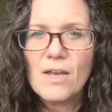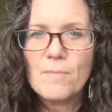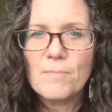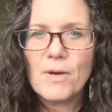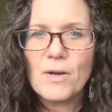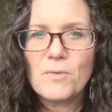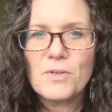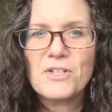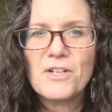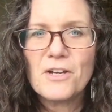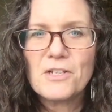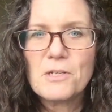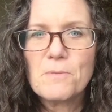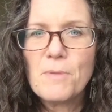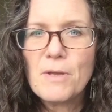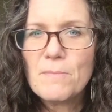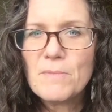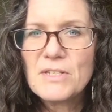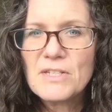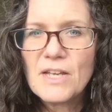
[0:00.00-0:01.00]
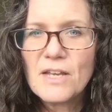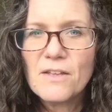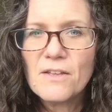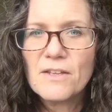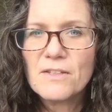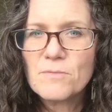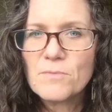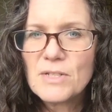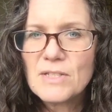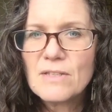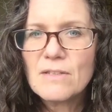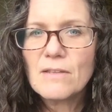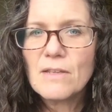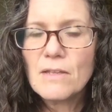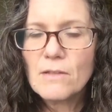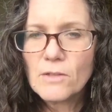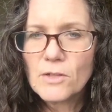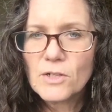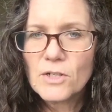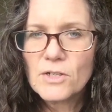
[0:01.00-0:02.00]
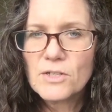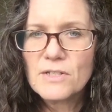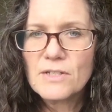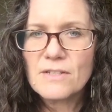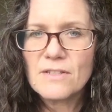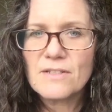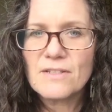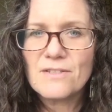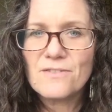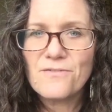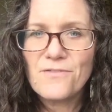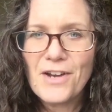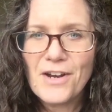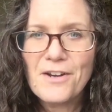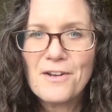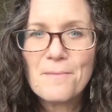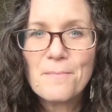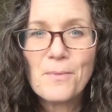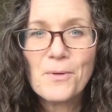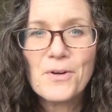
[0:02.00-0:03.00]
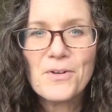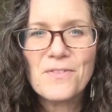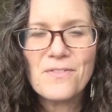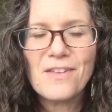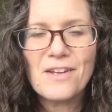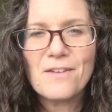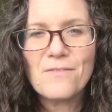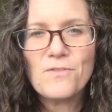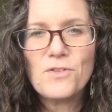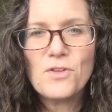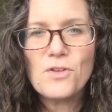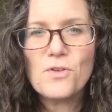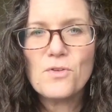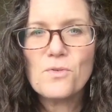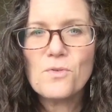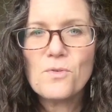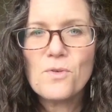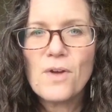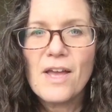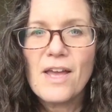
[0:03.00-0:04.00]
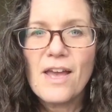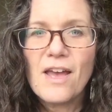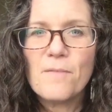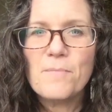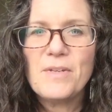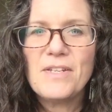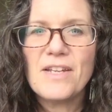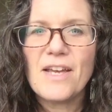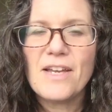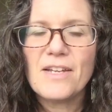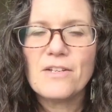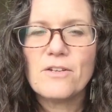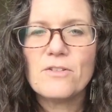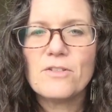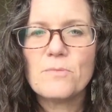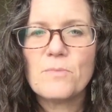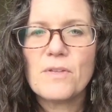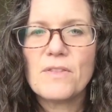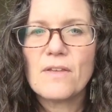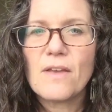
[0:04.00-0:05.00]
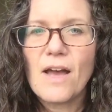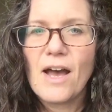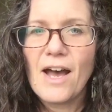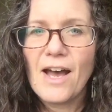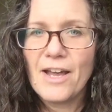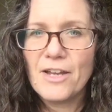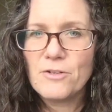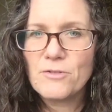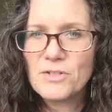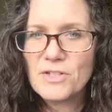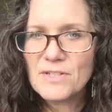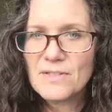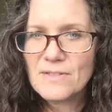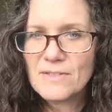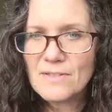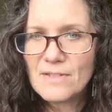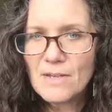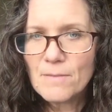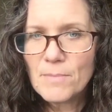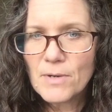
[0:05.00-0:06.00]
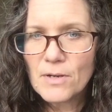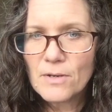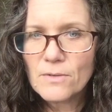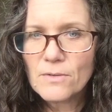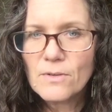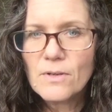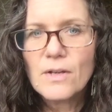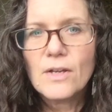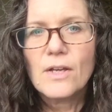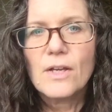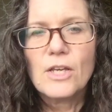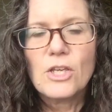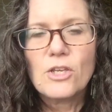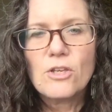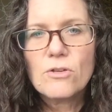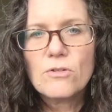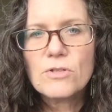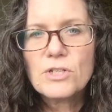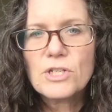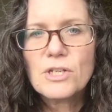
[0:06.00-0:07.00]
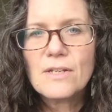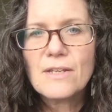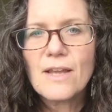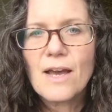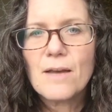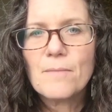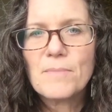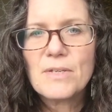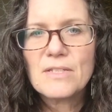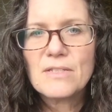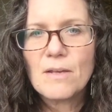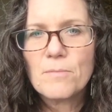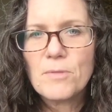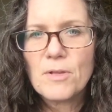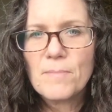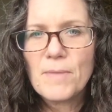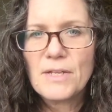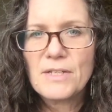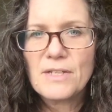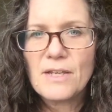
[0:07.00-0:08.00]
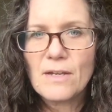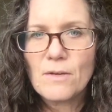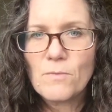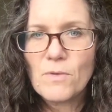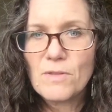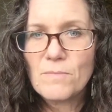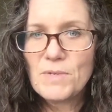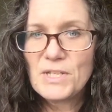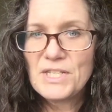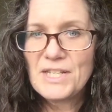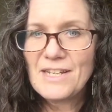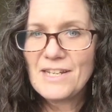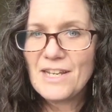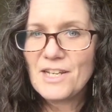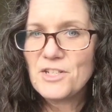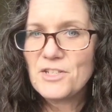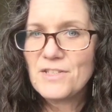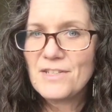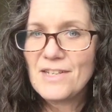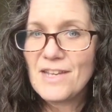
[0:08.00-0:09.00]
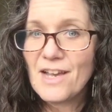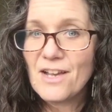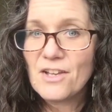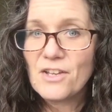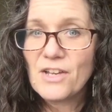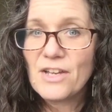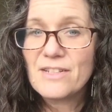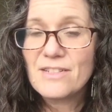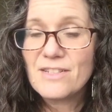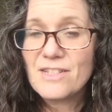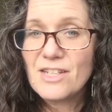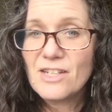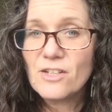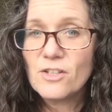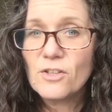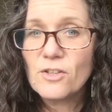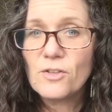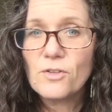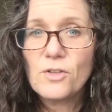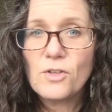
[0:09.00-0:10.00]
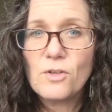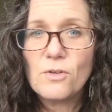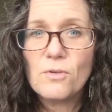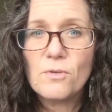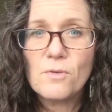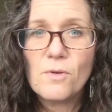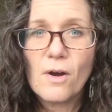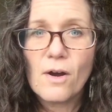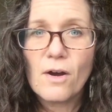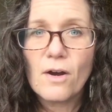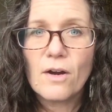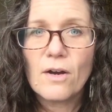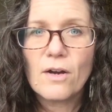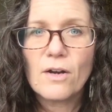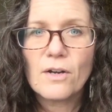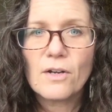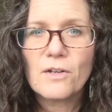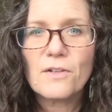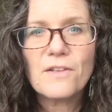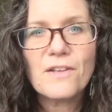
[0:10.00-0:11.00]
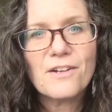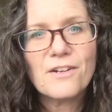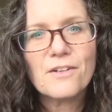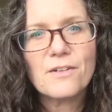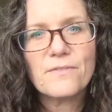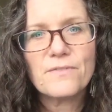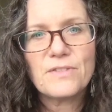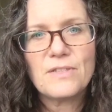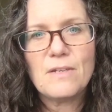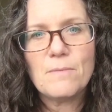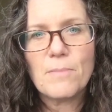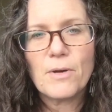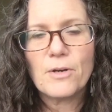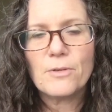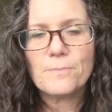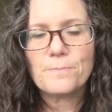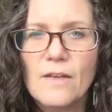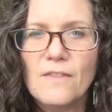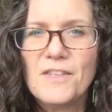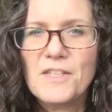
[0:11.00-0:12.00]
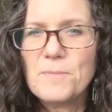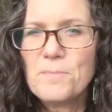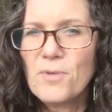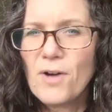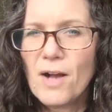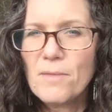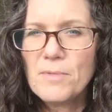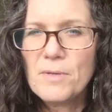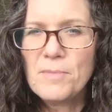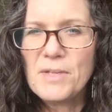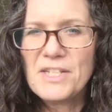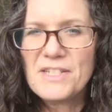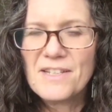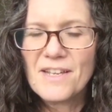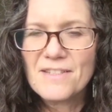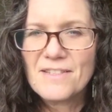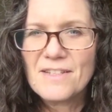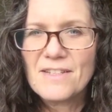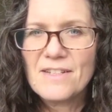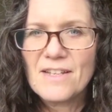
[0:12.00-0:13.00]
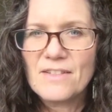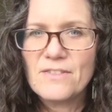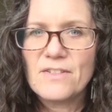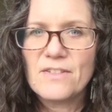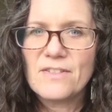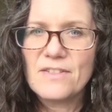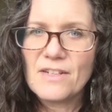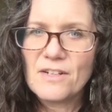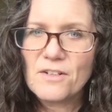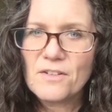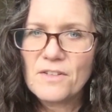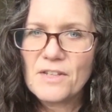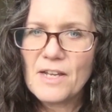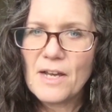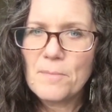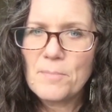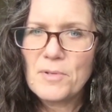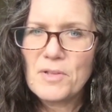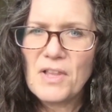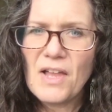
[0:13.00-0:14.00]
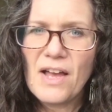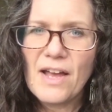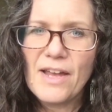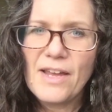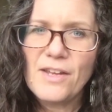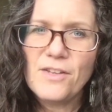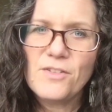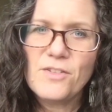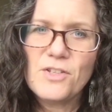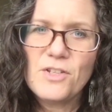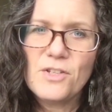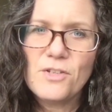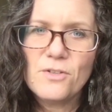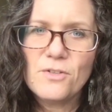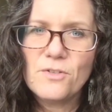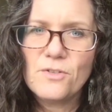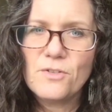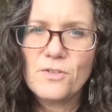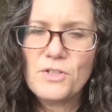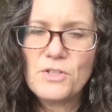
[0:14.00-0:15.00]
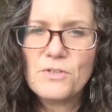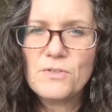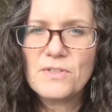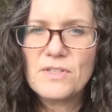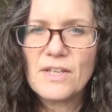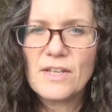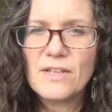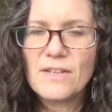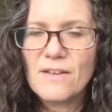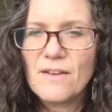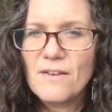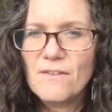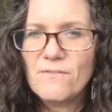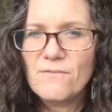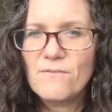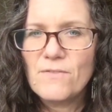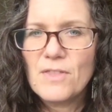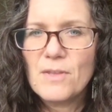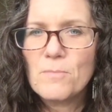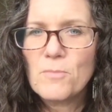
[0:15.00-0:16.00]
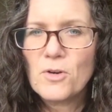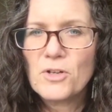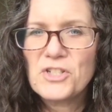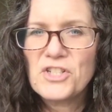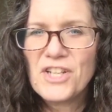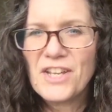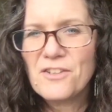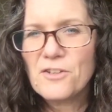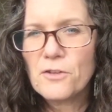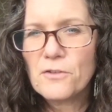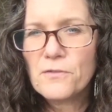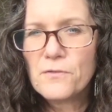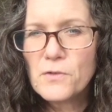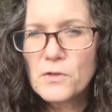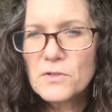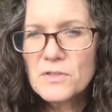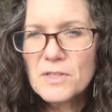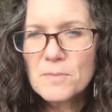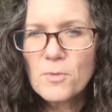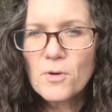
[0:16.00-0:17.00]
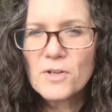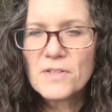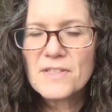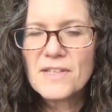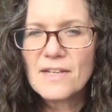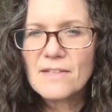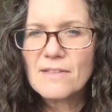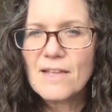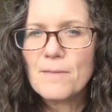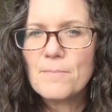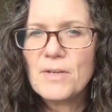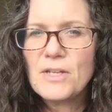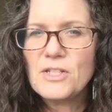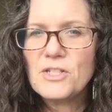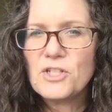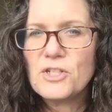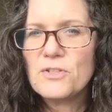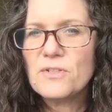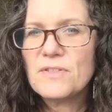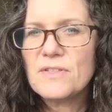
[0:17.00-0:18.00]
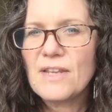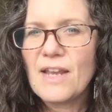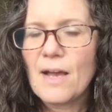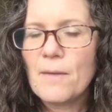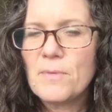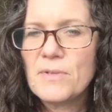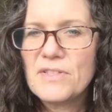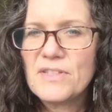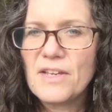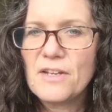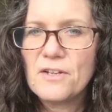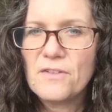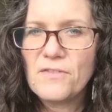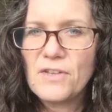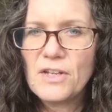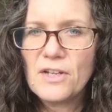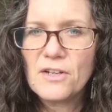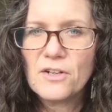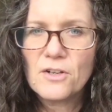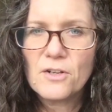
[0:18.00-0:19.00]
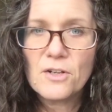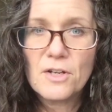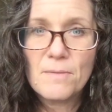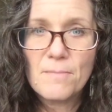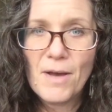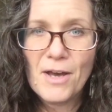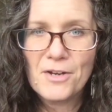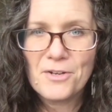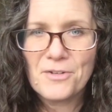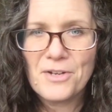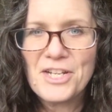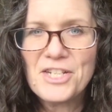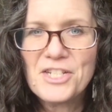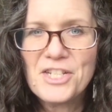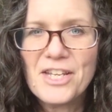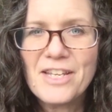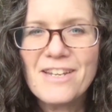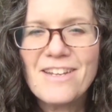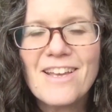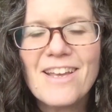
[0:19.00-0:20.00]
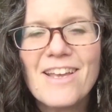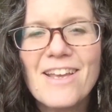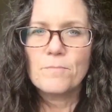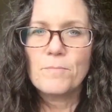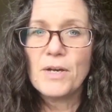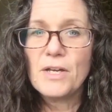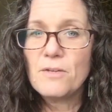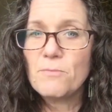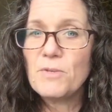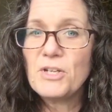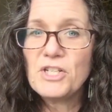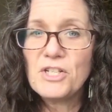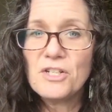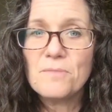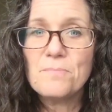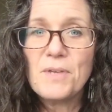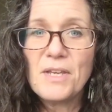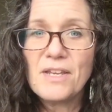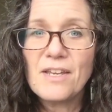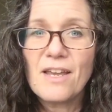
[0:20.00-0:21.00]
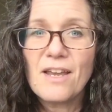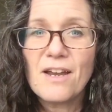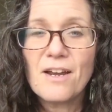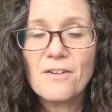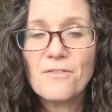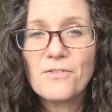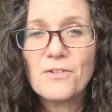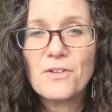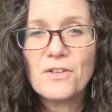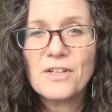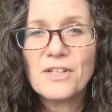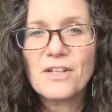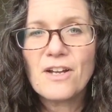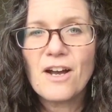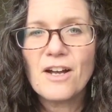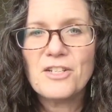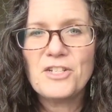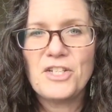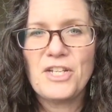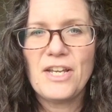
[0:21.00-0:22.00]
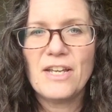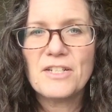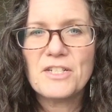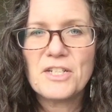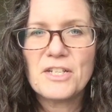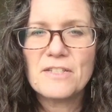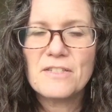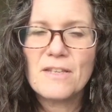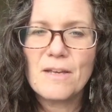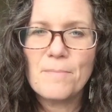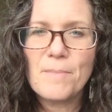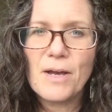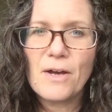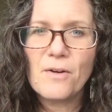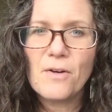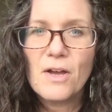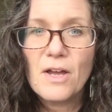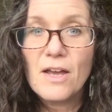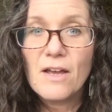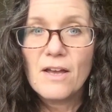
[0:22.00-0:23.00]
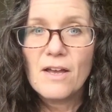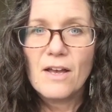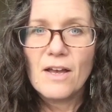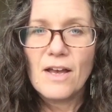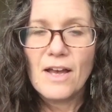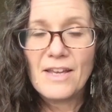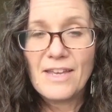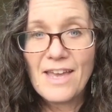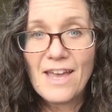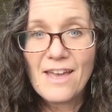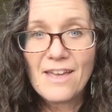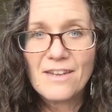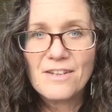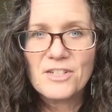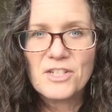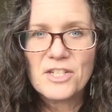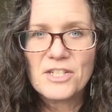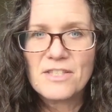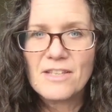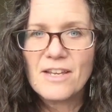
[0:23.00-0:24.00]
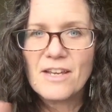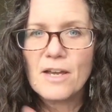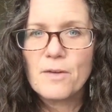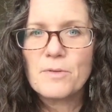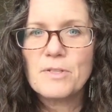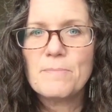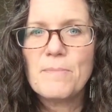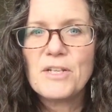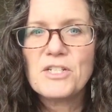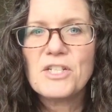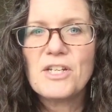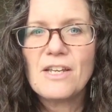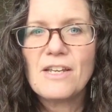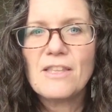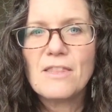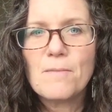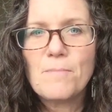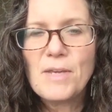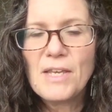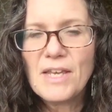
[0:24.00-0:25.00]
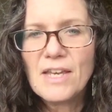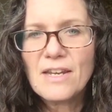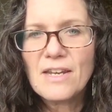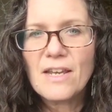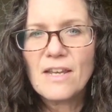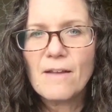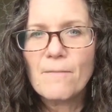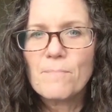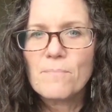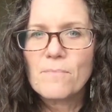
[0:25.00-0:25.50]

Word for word: But what Dr. Pimentel has recently learned, this is very important, that if you have been diagnosed with hydrogen SIBO, you should not be supplementing with betaine HCL until you are clear of SIBO. This probably doesn't necessarily apply to using the more gentle food supports like lemon juice and apple cider vinegar in moderation, but we should be careful and conscientious about, again, just like I was mentioning in the beginning,